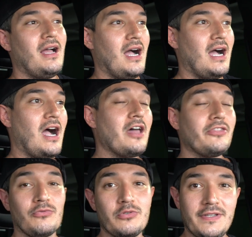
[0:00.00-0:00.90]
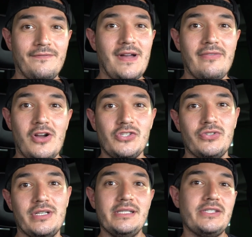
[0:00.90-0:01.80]
On the road to
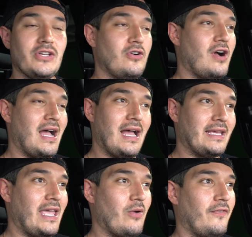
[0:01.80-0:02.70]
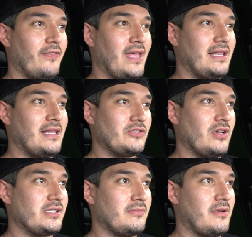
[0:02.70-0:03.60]
500, so I can't wait for that. That's
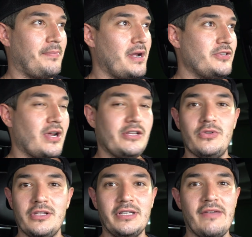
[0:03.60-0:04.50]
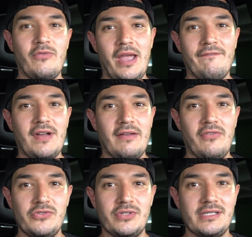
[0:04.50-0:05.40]
awesome. I'll probably try to do a little giveaway at
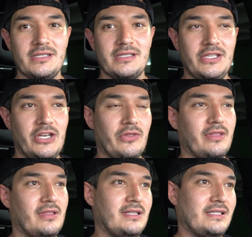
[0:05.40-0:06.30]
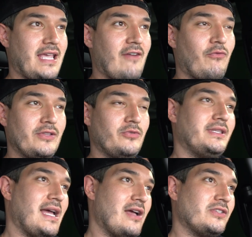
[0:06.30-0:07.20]
500 because, you know, it's halfway to
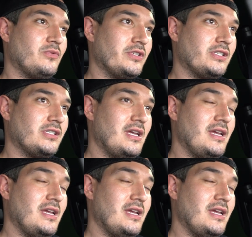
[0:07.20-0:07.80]
1,000, which